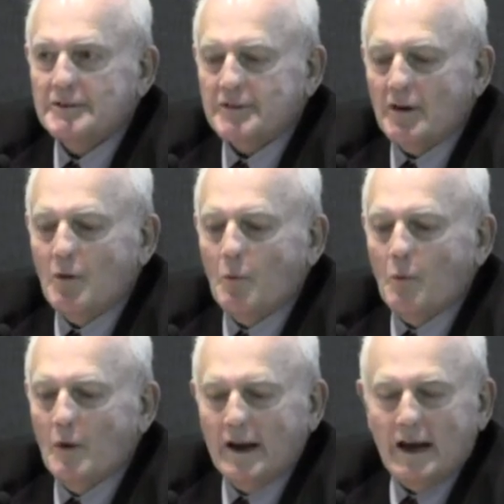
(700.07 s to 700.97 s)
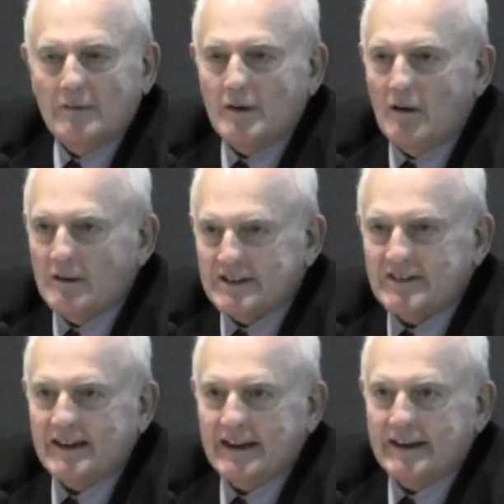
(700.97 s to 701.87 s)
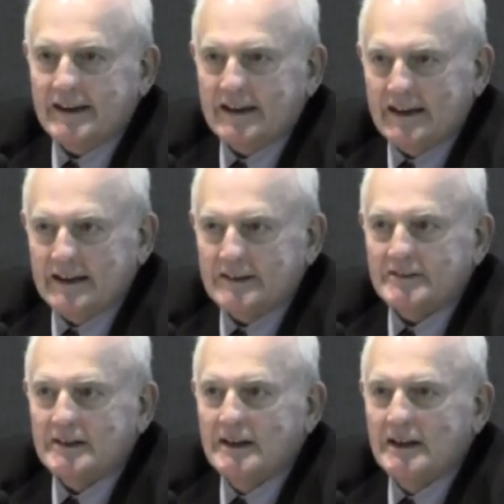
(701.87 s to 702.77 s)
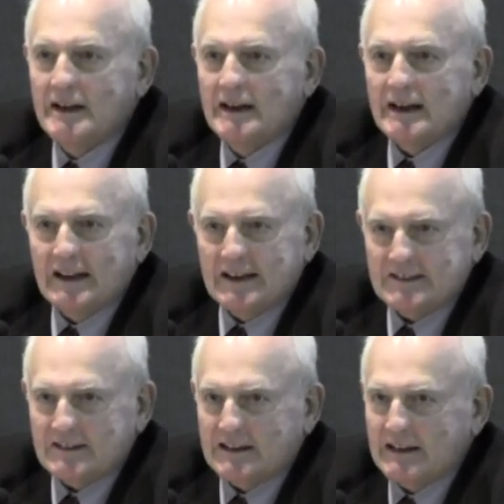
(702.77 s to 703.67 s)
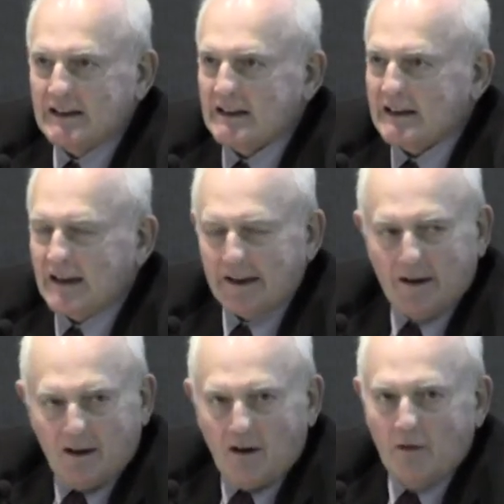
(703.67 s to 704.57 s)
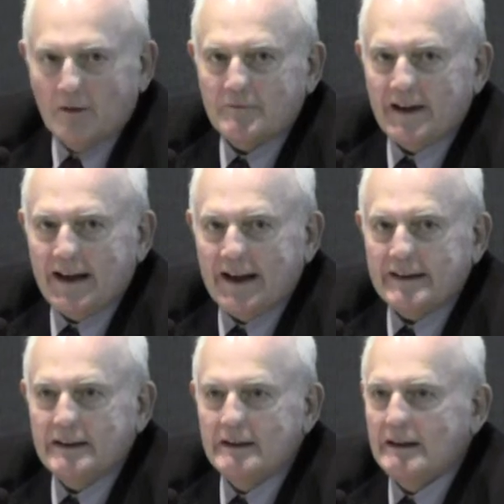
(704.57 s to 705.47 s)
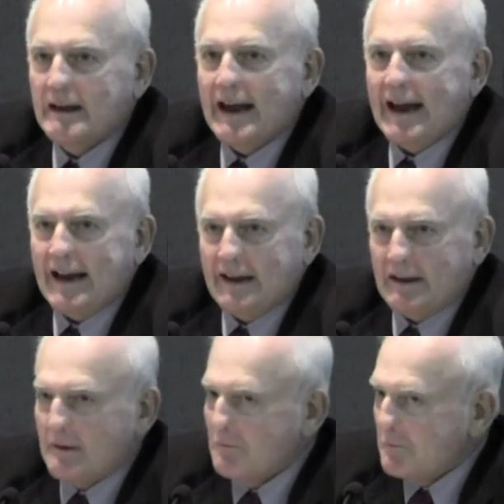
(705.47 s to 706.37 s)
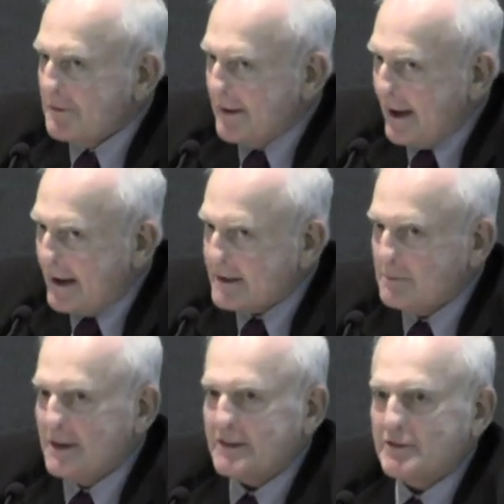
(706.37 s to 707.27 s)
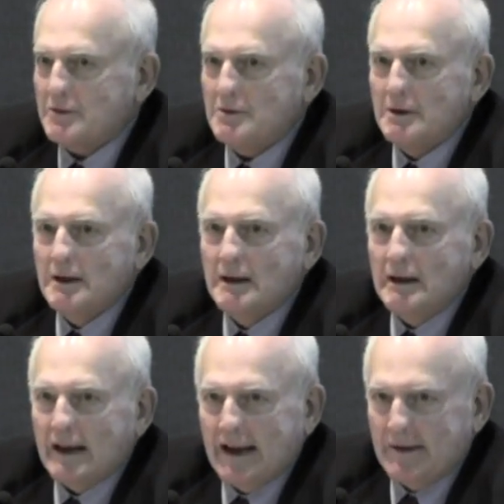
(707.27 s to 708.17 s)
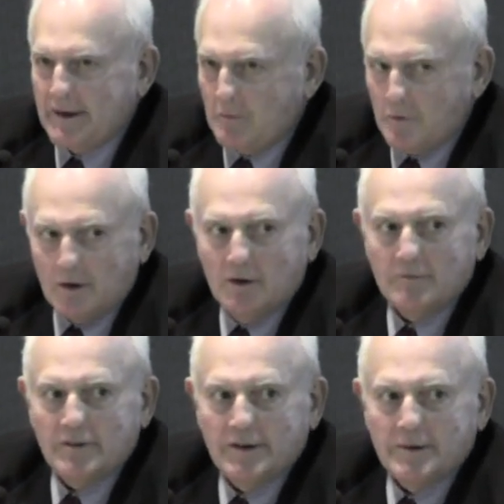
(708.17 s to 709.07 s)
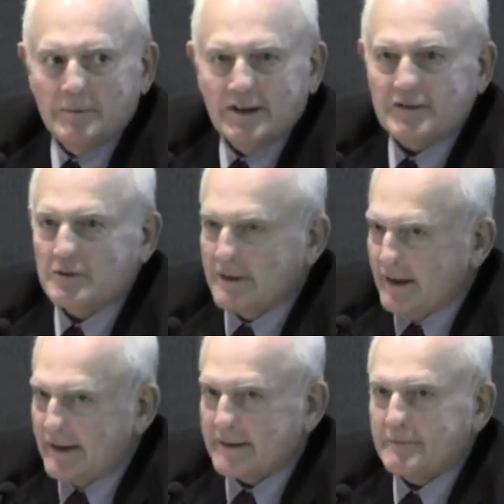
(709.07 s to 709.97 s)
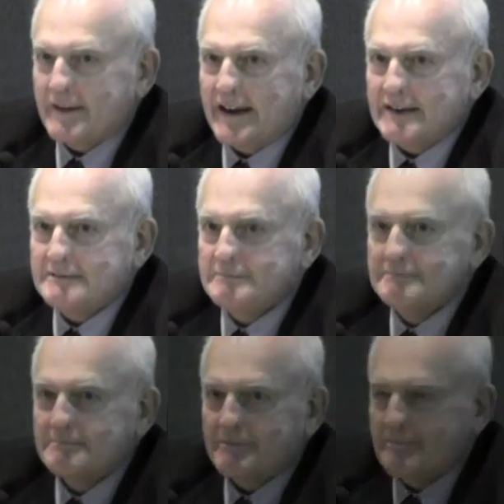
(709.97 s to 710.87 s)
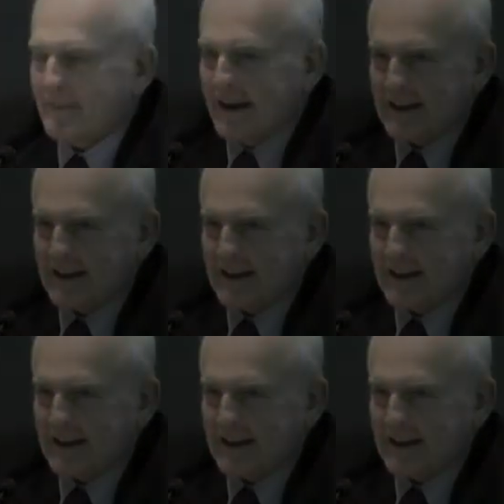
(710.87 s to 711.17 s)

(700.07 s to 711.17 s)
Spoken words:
So what I've always said is, let's cut all the fat and not the muscle, and then we're going to fund the muscle and not the fat. Thank